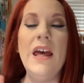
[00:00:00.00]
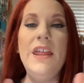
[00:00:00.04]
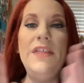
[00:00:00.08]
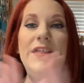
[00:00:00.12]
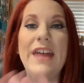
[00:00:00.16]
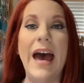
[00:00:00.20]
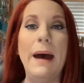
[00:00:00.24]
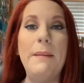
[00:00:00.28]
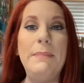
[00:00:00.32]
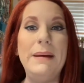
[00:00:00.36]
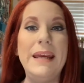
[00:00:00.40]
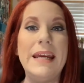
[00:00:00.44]

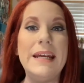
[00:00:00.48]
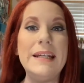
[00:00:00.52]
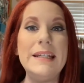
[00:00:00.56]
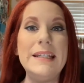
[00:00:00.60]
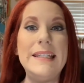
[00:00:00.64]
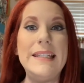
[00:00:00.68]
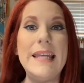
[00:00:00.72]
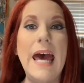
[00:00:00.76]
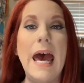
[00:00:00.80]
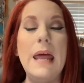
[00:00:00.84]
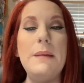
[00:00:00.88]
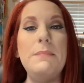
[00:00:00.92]
That
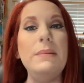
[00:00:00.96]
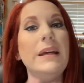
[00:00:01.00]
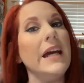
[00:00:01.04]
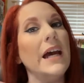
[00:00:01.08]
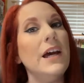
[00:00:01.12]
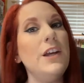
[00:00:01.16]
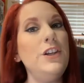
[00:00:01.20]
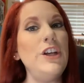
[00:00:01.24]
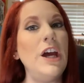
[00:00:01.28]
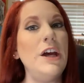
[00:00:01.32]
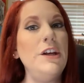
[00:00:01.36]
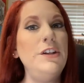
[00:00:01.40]
being said,
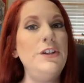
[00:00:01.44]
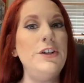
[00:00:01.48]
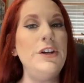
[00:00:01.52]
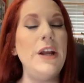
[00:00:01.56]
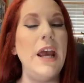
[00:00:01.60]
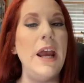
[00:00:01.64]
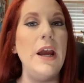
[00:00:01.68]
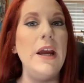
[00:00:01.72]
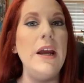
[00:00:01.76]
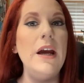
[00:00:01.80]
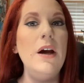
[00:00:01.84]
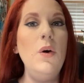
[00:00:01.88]
because
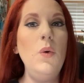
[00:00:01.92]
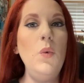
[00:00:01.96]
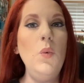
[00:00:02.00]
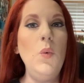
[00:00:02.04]
yesterday